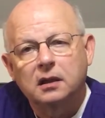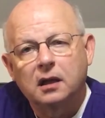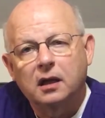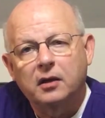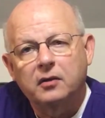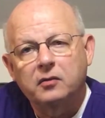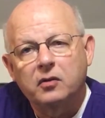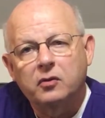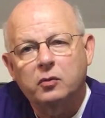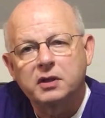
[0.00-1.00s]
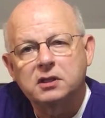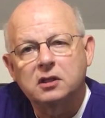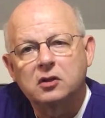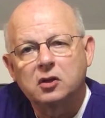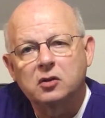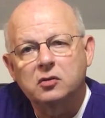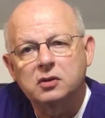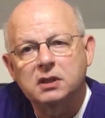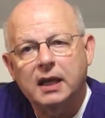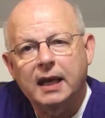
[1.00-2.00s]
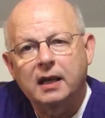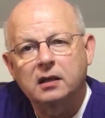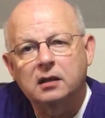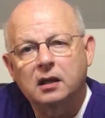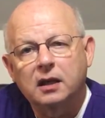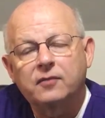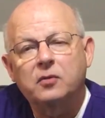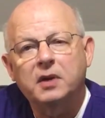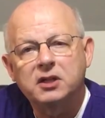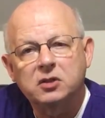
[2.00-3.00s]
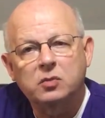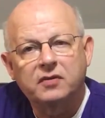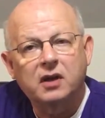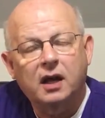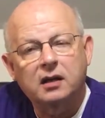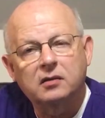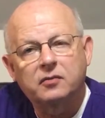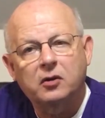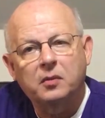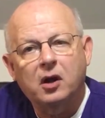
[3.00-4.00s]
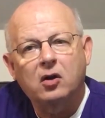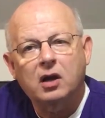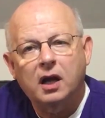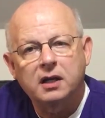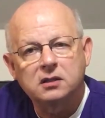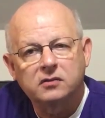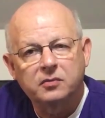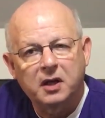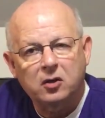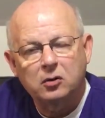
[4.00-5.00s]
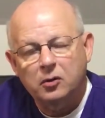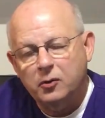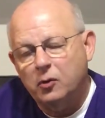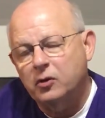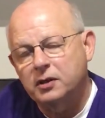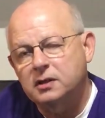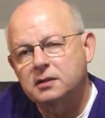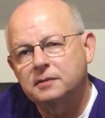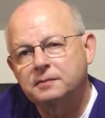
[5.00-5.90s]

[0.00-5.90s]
the recent news and information we've gotten from all kinds of medical authorities.